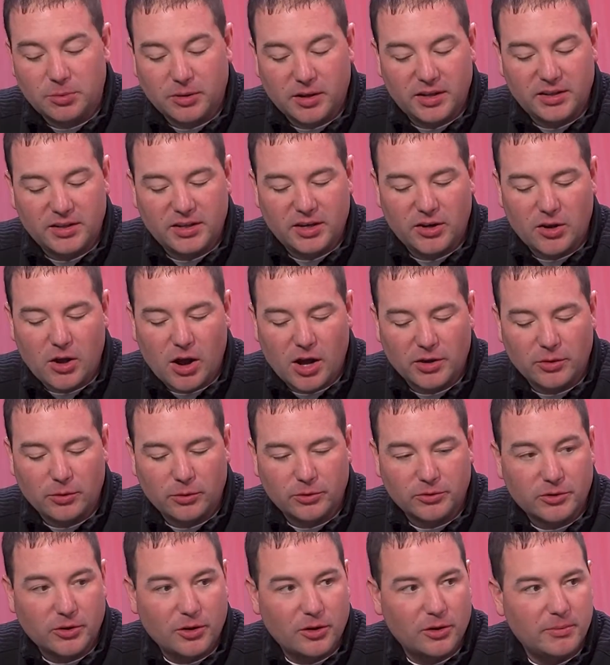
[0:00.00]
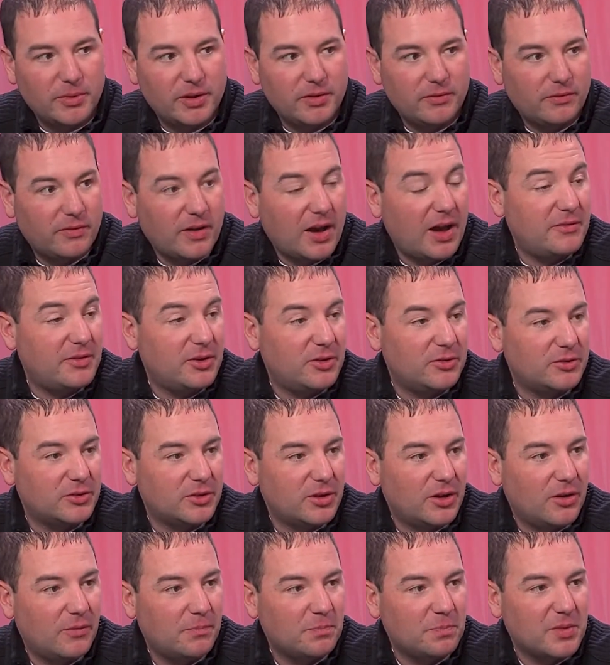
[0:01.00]
played in the inaugural tournament five years
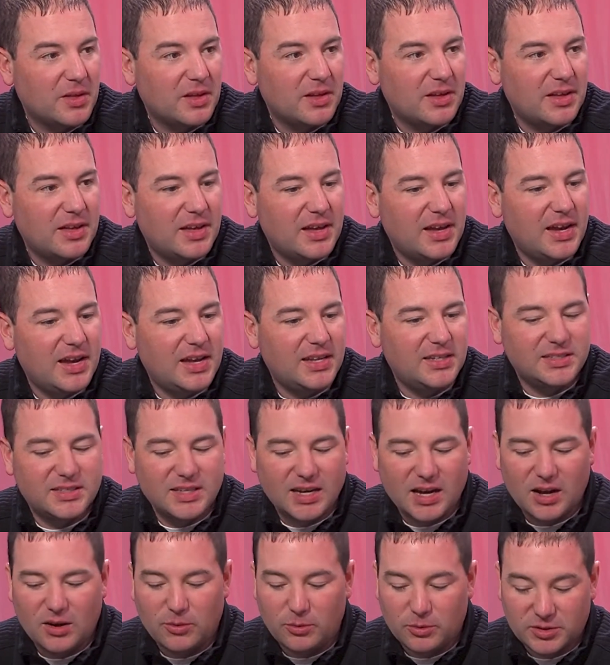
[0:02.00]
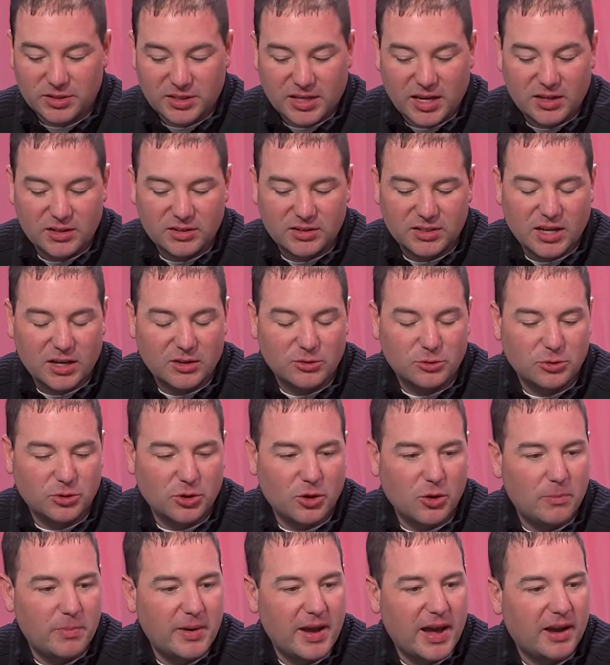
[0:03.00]
ago. Okay. And uh, we're scheduled to
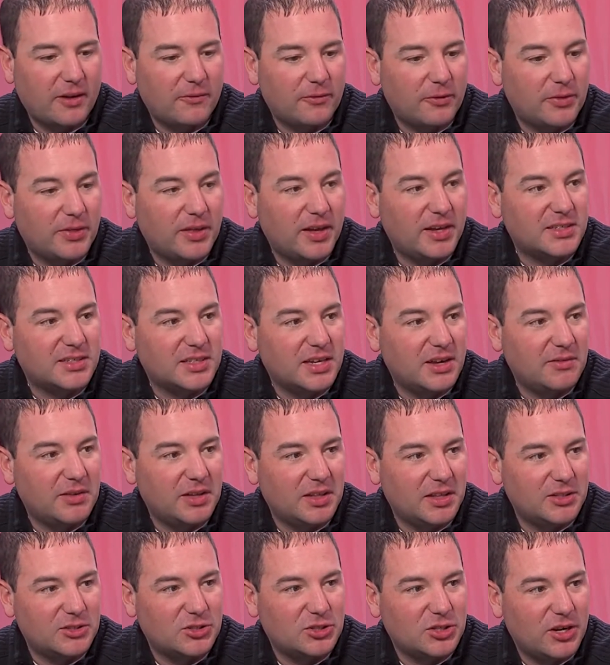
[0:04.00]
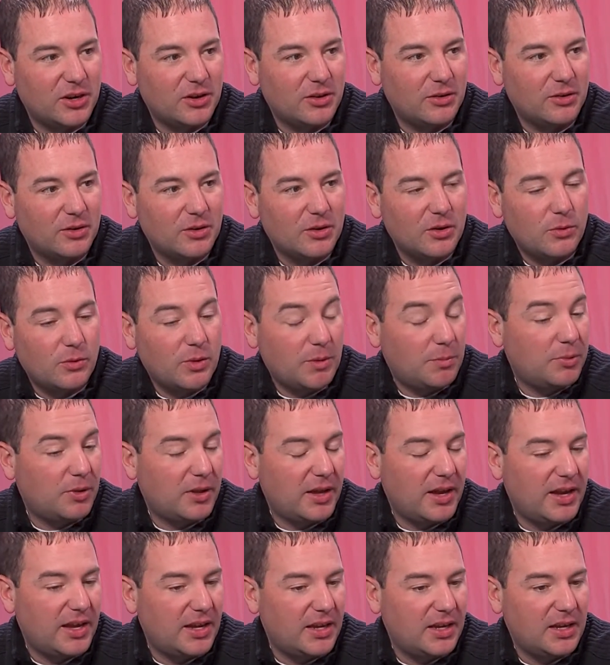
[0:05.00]
go back for Thanksgiving this year. We
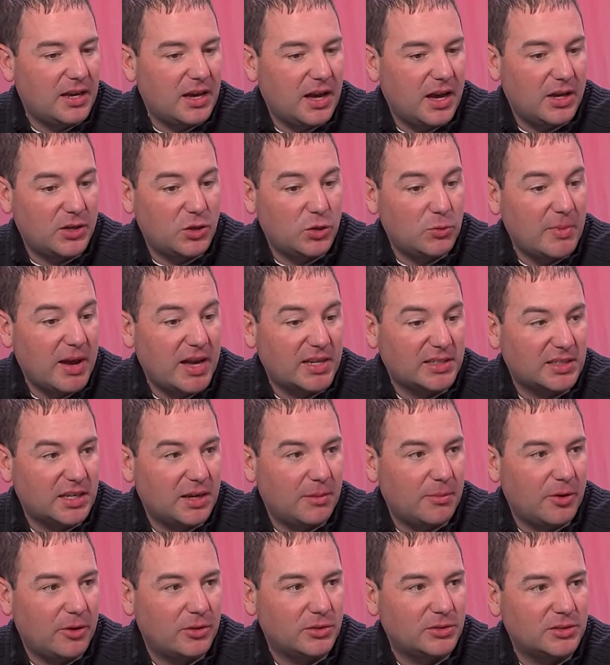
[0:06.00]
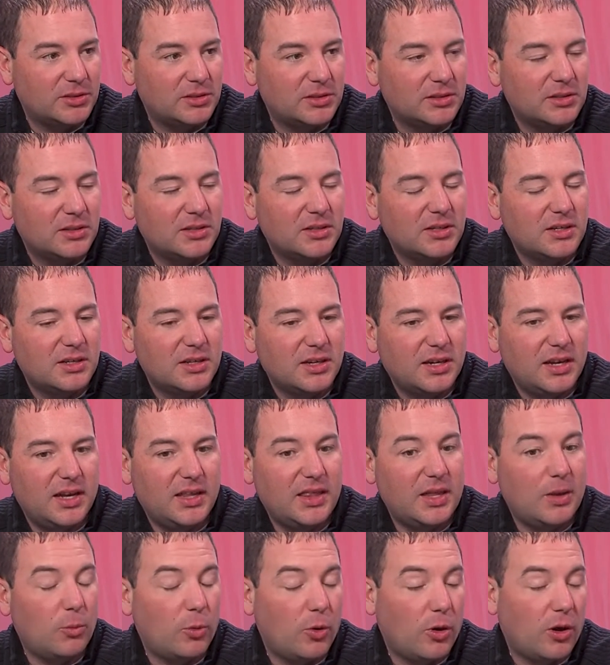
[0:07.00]
play uh, UMass Amherst,
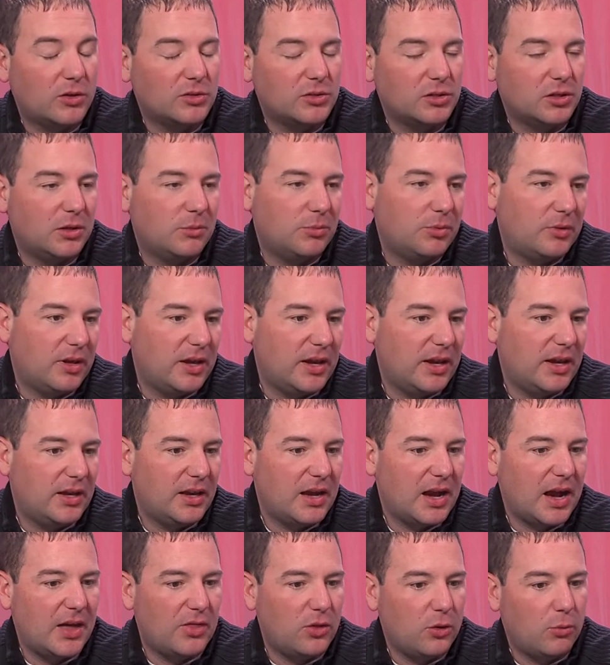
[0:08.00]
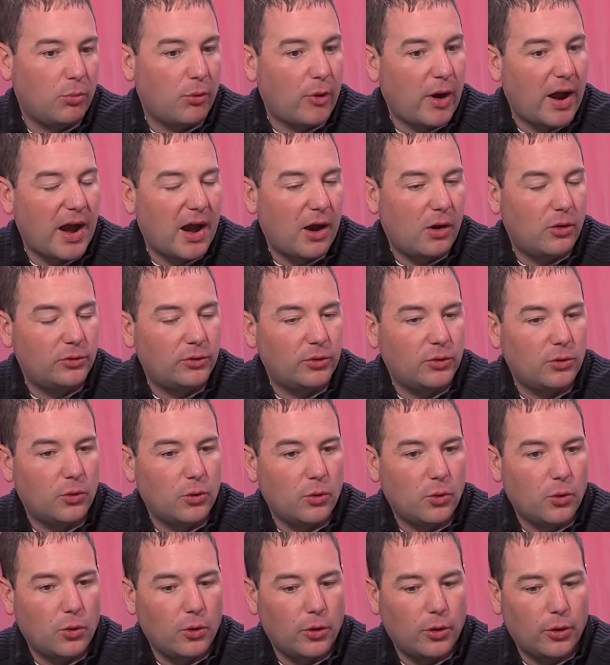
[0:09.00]
and then we're also going to play either Brown
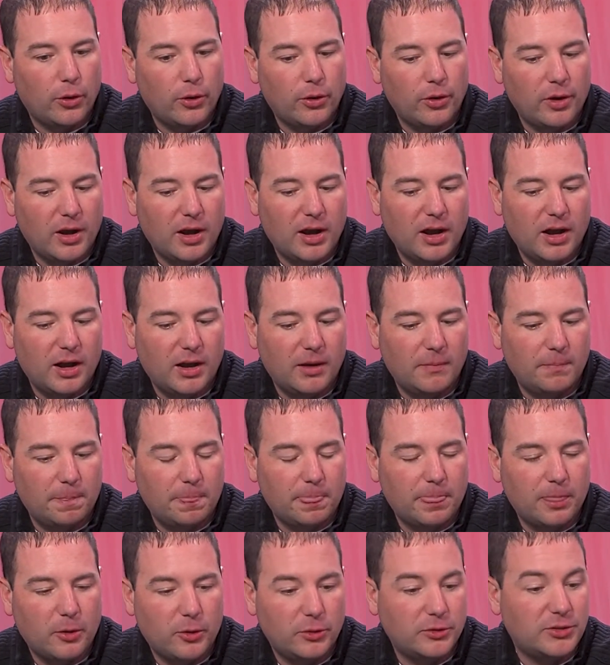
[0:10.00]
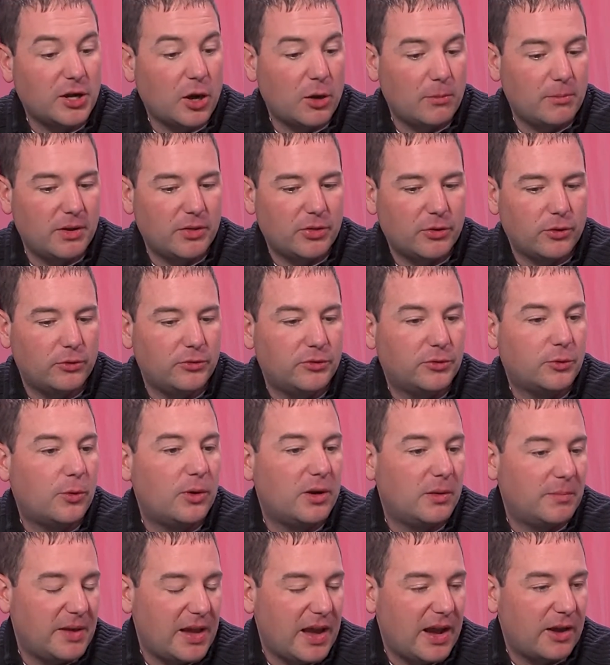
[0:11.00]
or um, or Dartmouth or
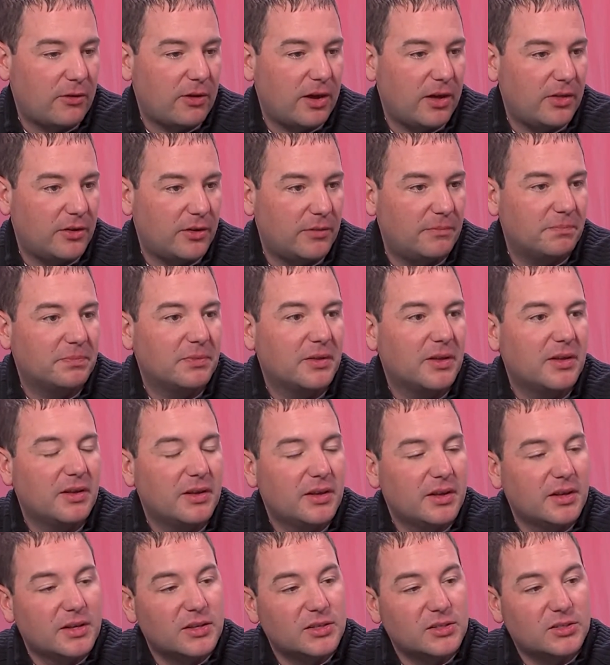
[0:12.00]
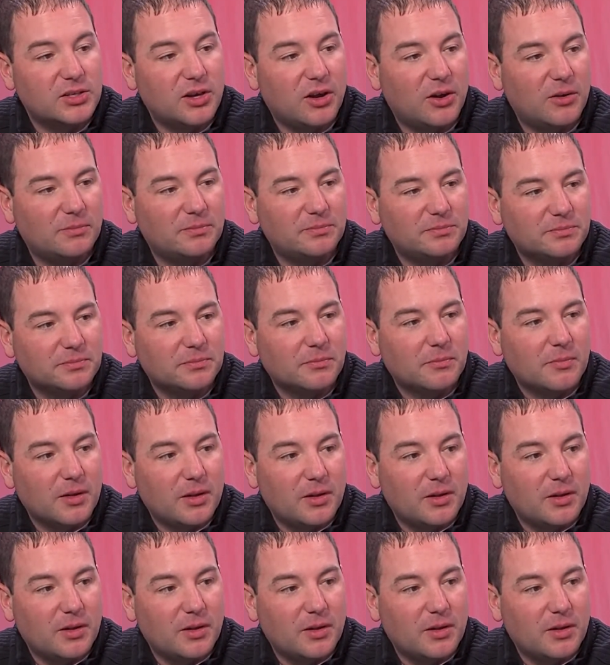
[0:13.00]
Quinnipiac. Quinnipiac, yeah, they so, Quinnipiac